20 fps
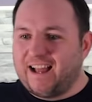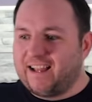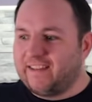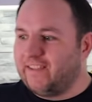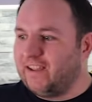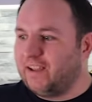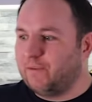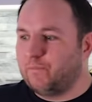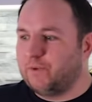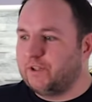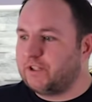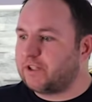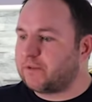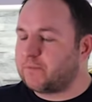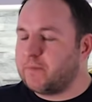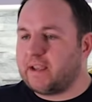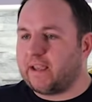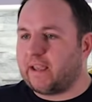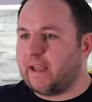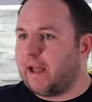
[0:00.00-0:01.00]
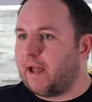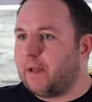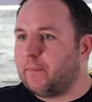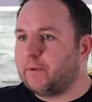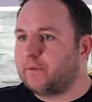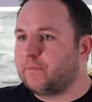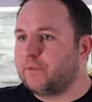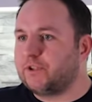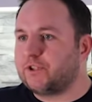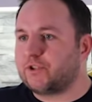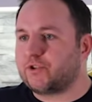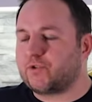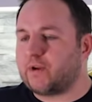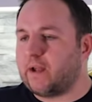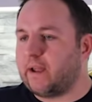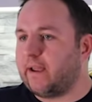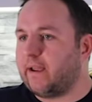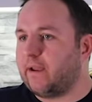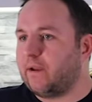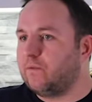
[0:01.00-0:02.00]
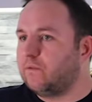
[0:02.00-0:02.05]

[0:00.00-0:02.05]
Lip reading: and then we just make it happen, we just try it